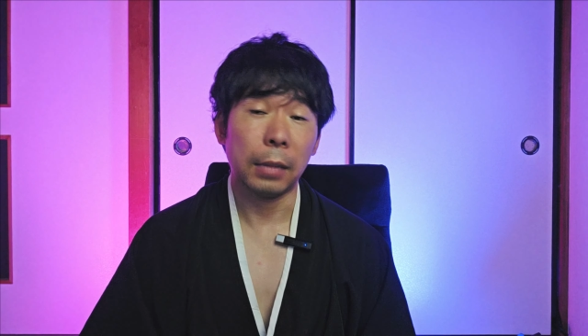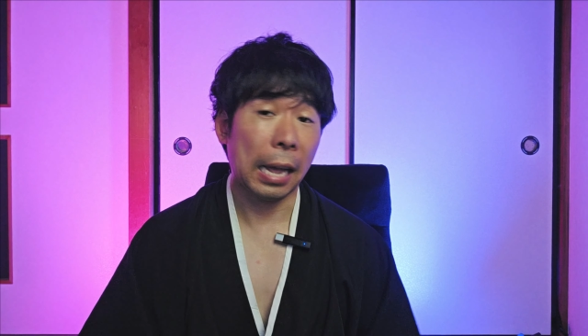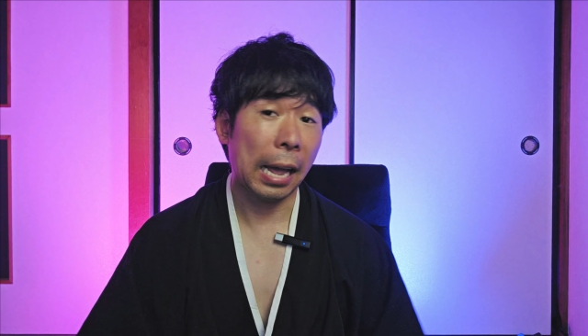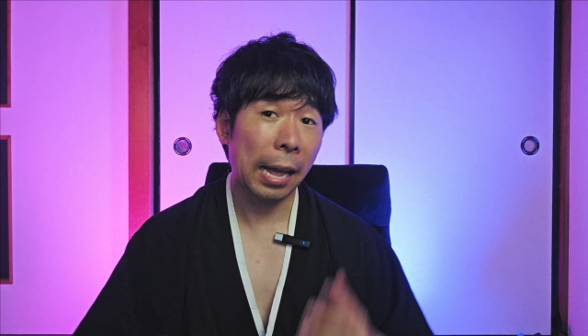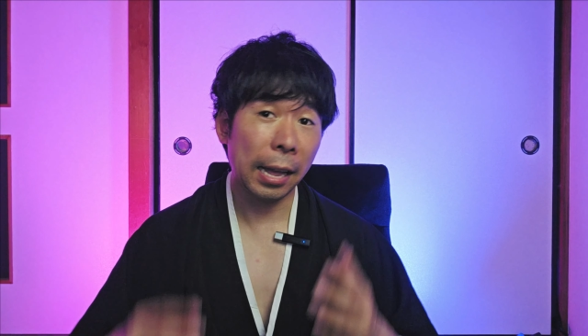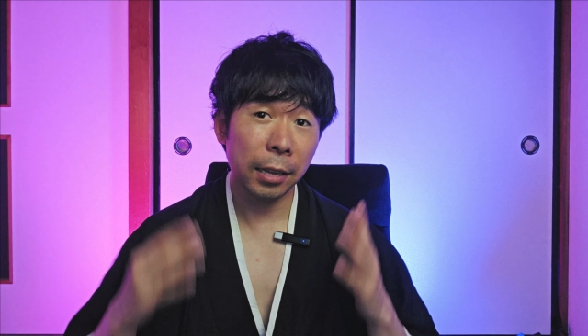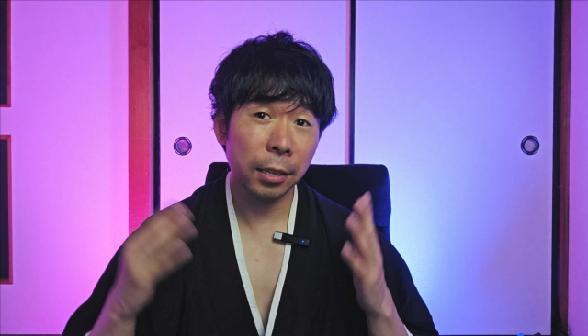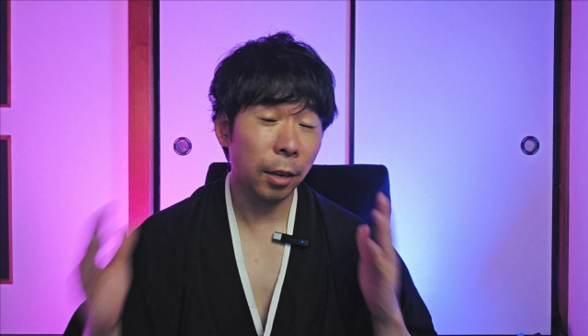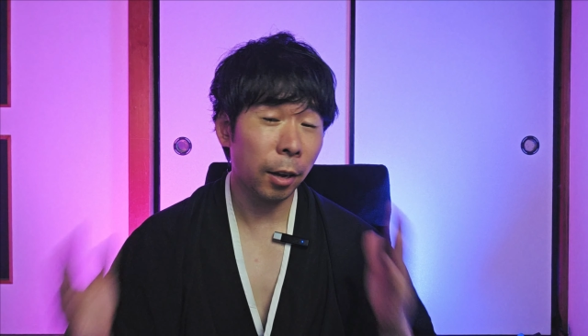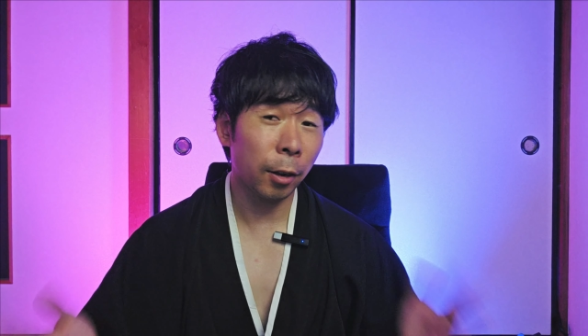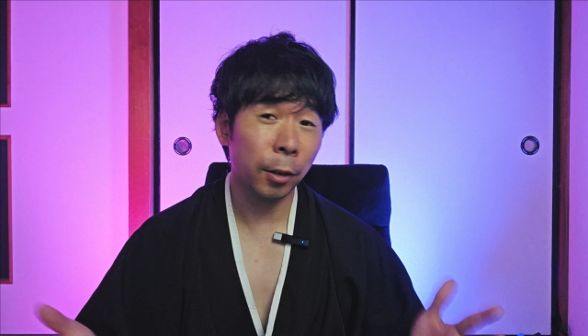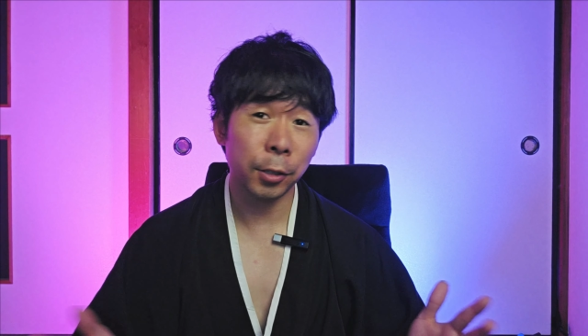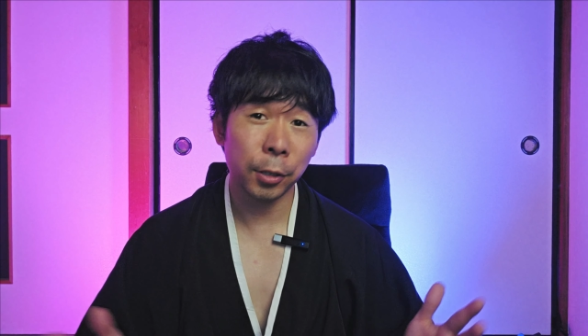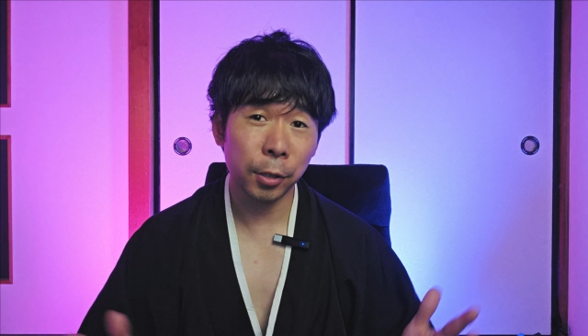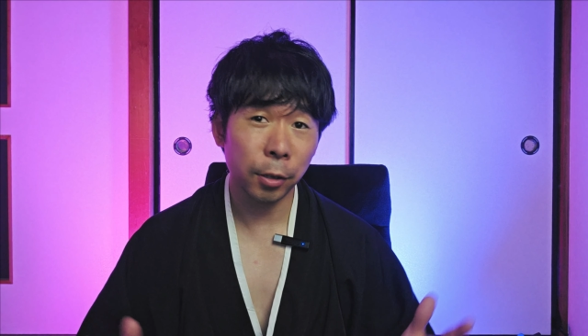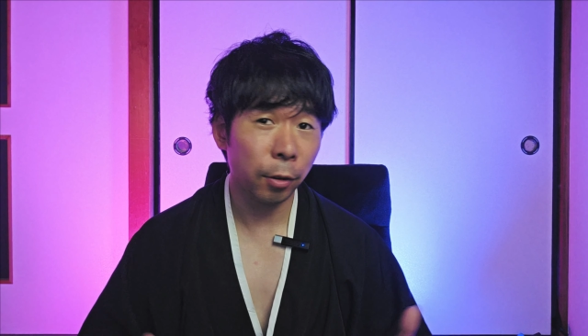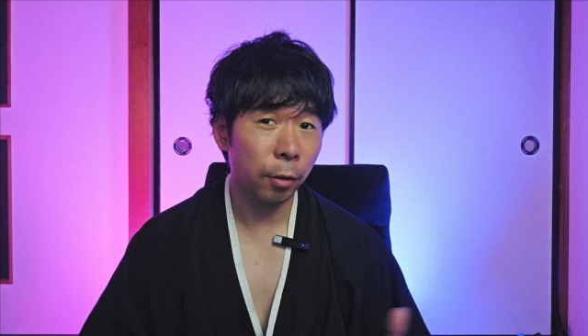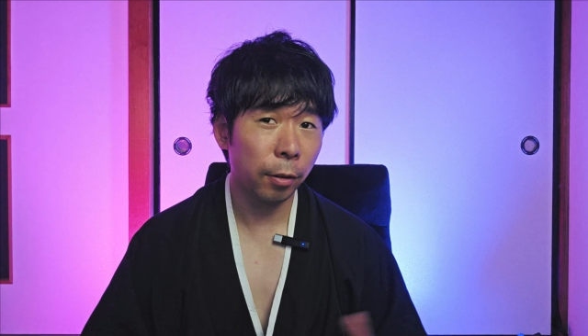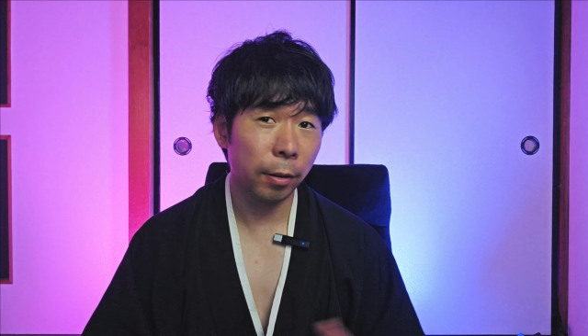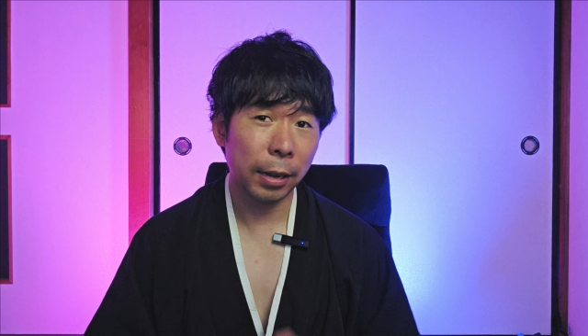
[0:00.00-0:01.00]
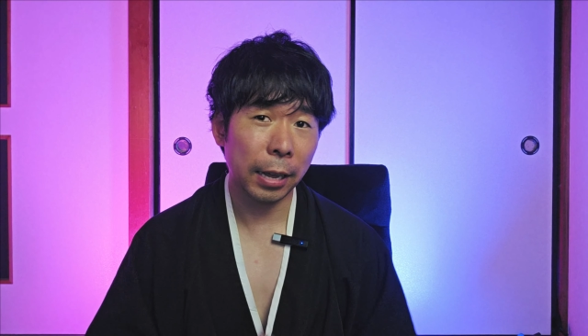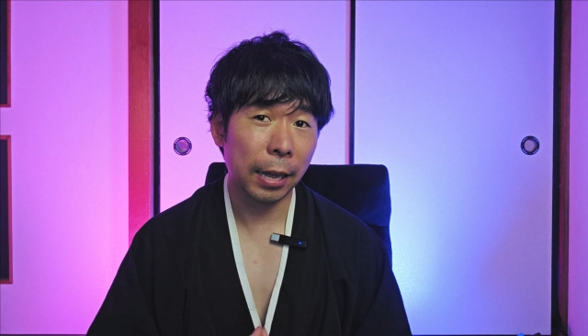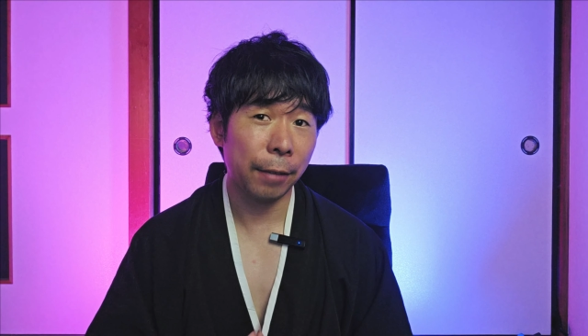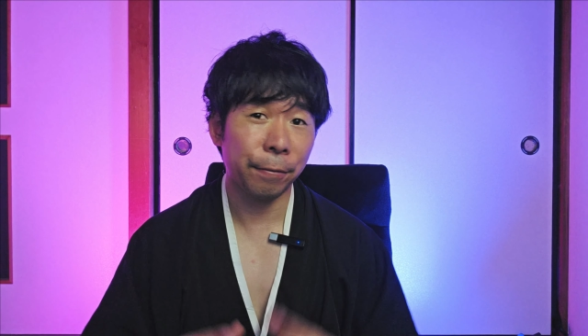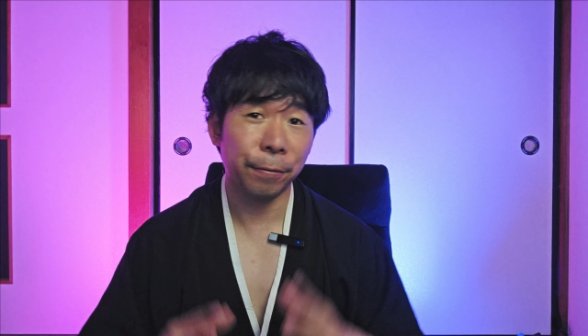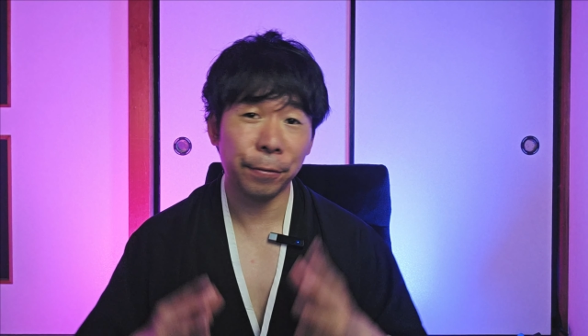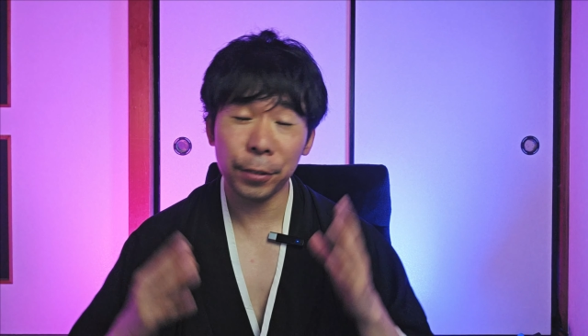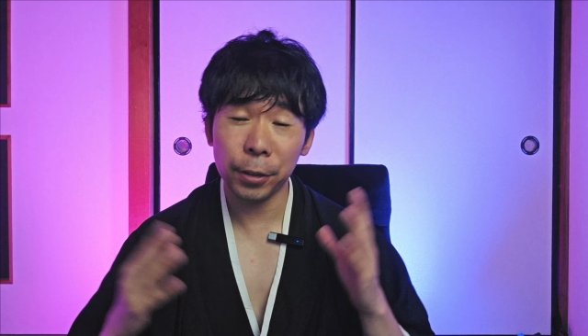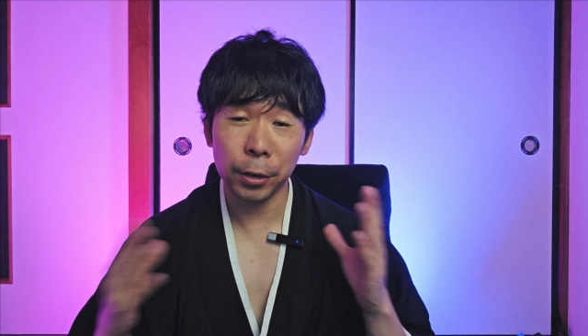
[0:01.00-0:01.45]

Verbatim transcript: And also, if